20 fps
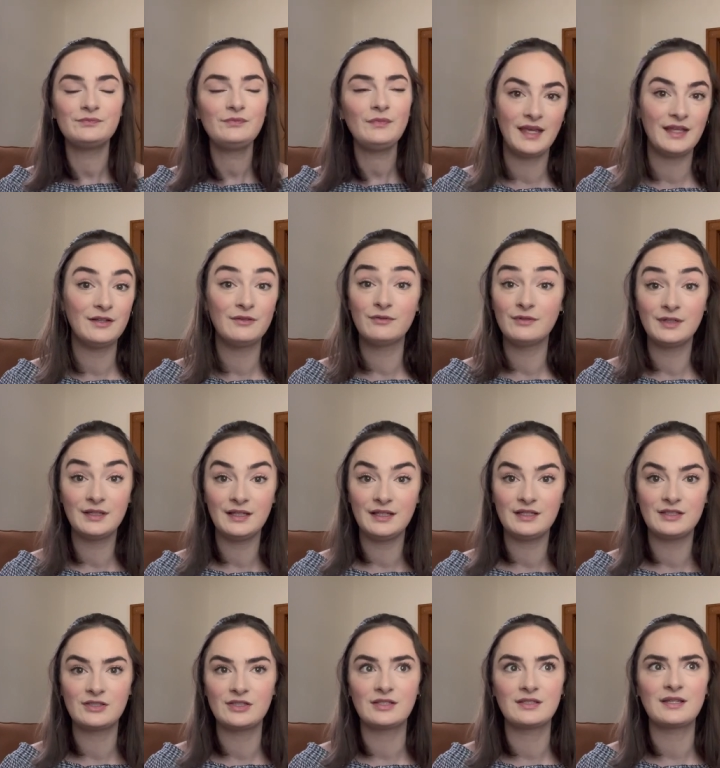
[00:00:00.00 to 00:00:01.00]
And it really
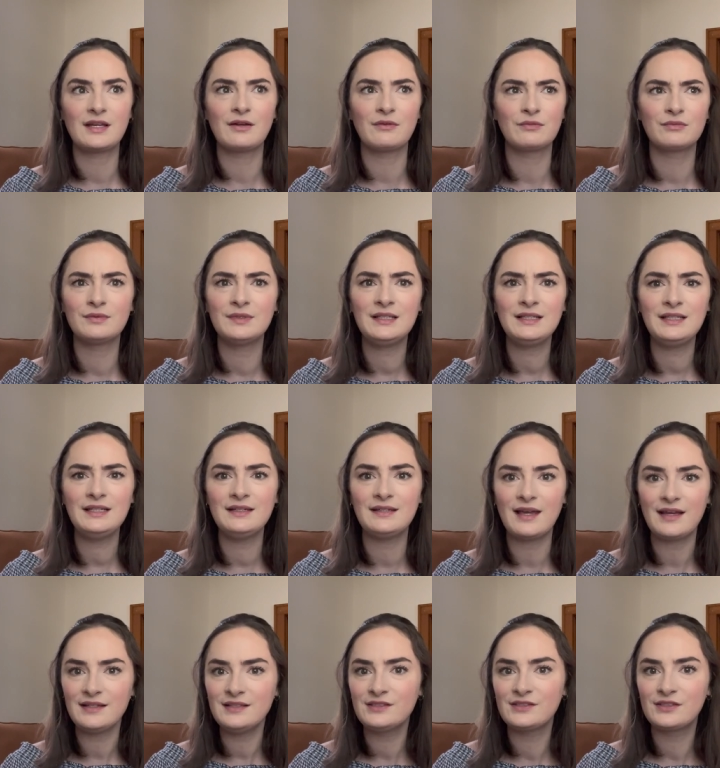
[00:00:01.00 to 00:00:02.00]
is just like a really
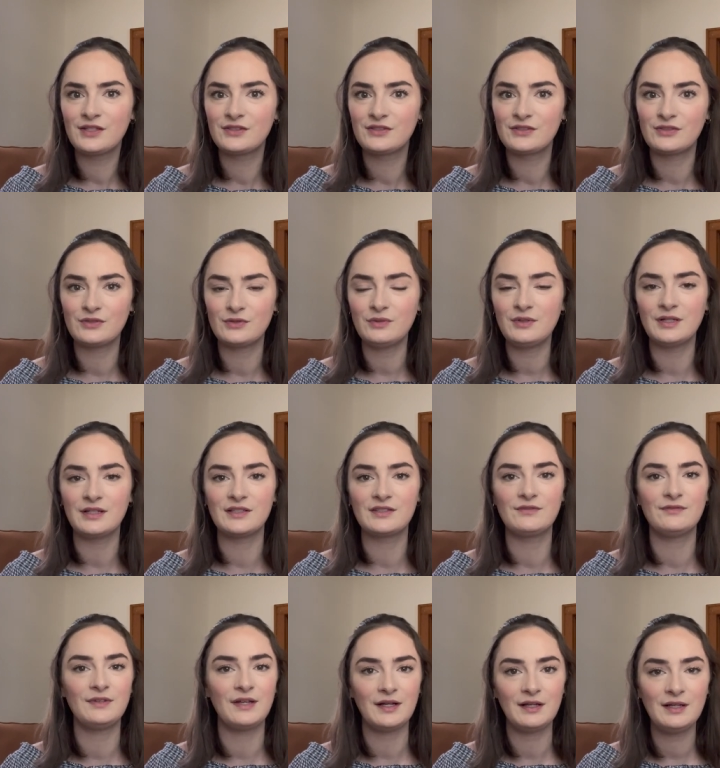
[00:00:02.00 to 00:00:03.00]
nice store. It's
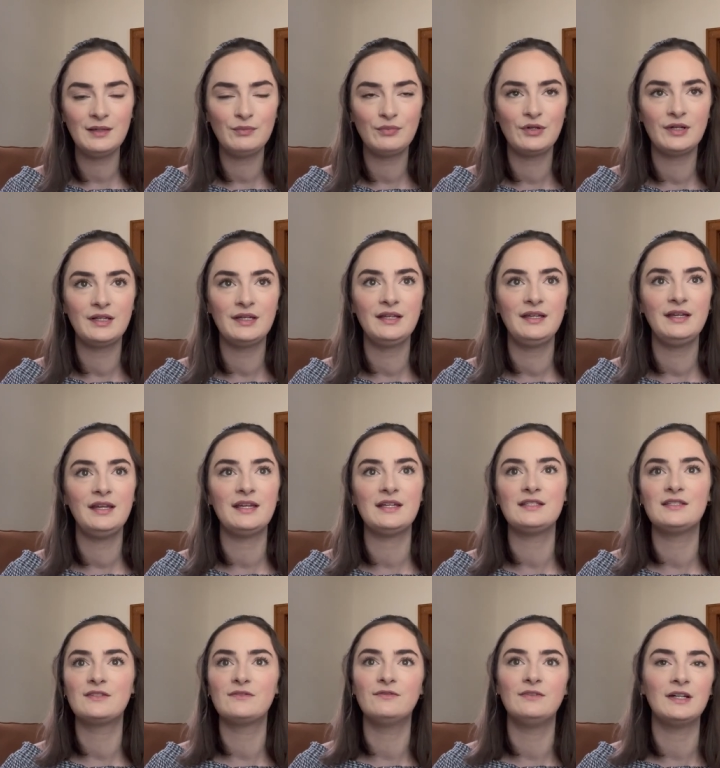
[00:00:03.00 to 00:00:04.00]
very pretty.
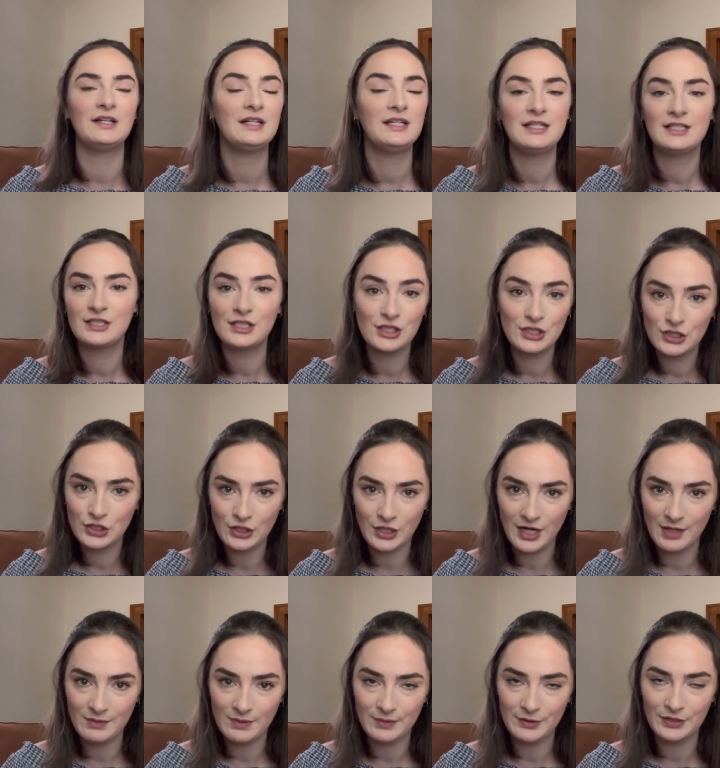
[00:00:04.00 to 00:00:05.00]
It's very
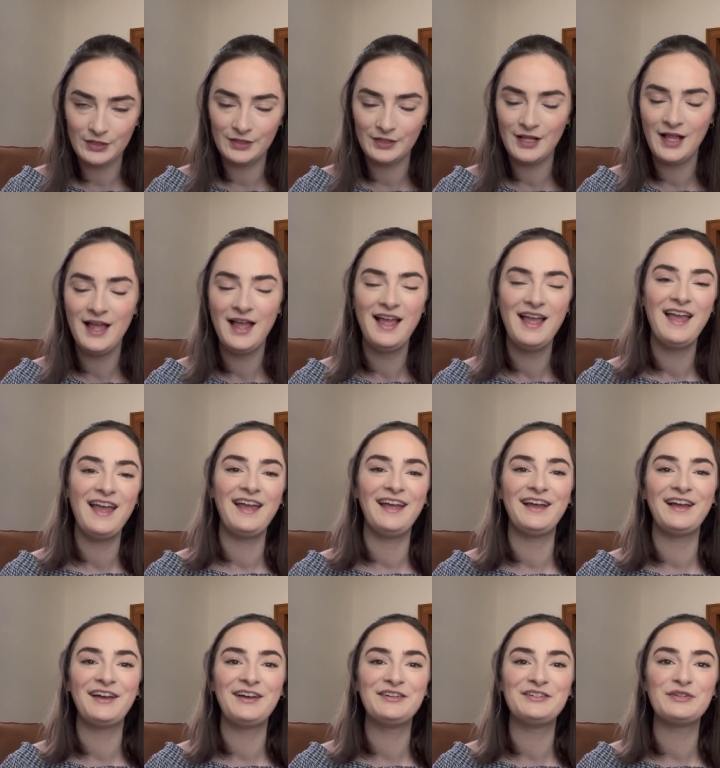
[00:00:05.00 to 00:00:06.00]
Instagrammable.
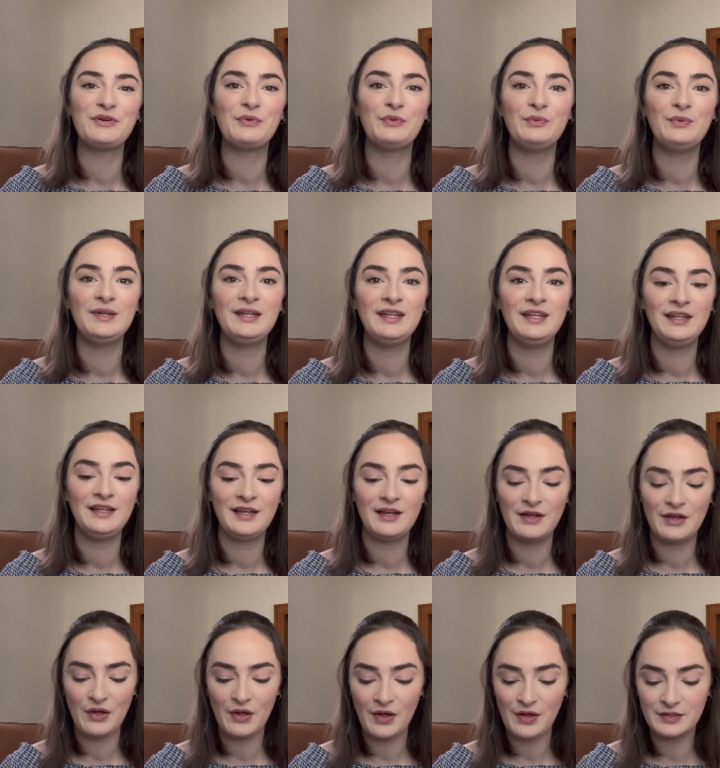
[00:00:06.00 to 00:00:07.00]
And we
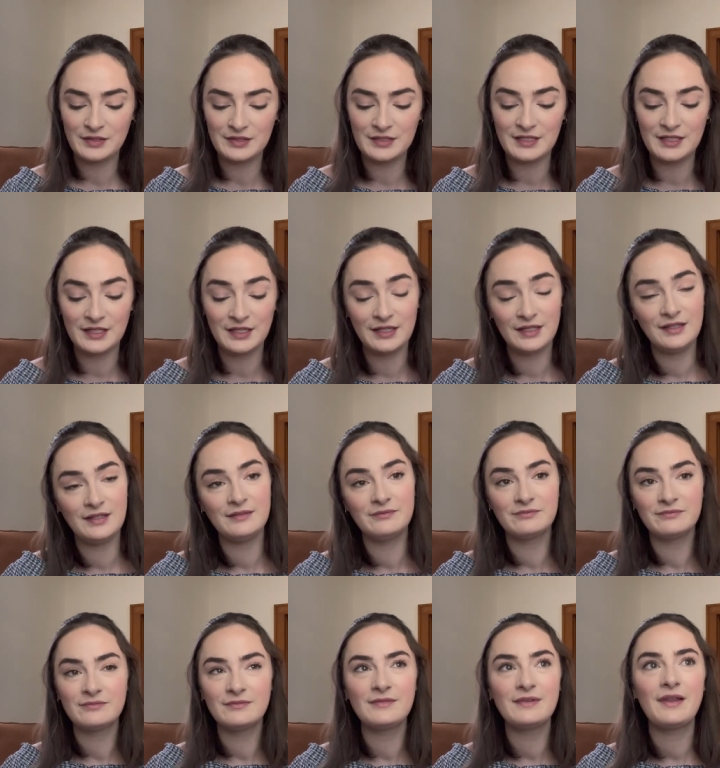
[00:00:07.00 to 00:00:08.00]
did
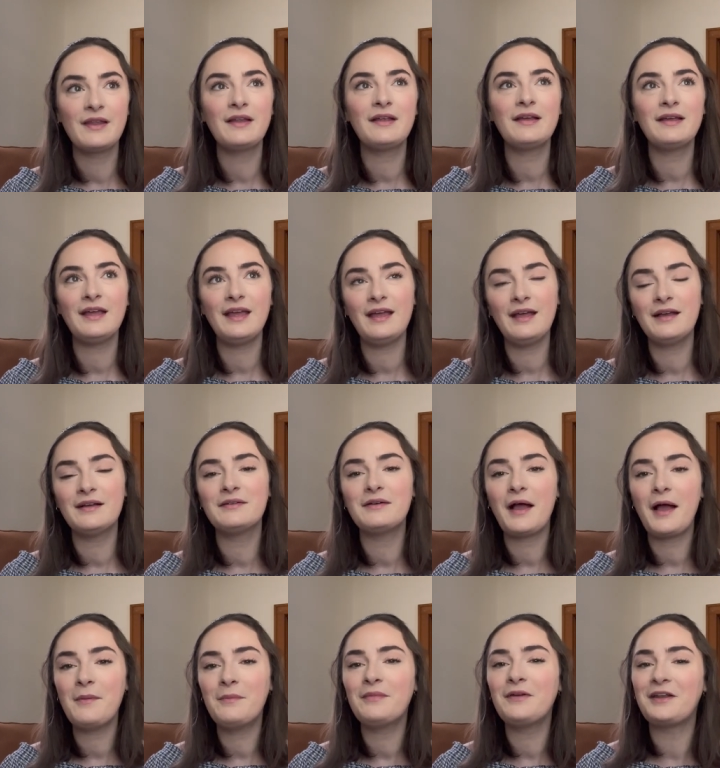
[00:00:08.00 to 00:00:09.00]
eh,
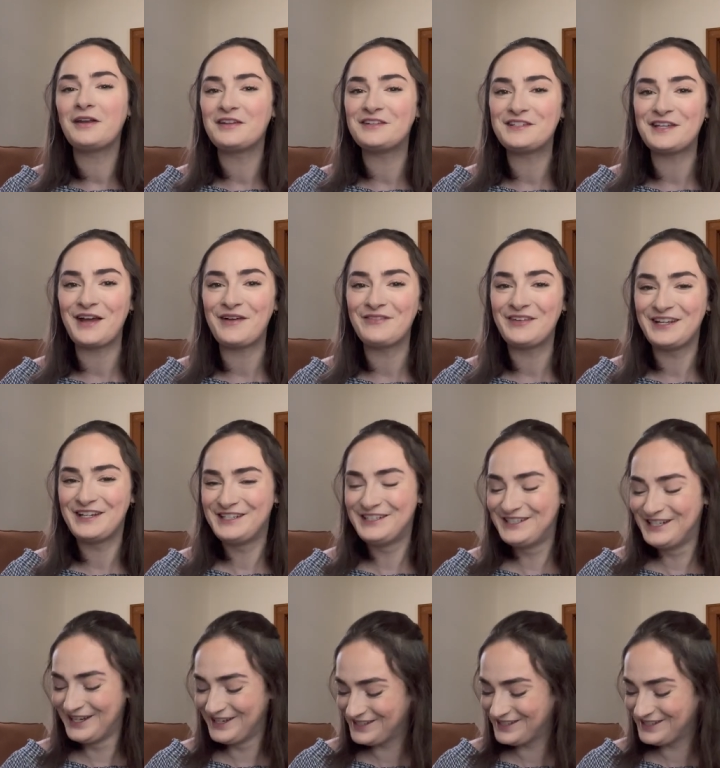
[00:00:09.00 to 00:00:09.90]
a bit of damage.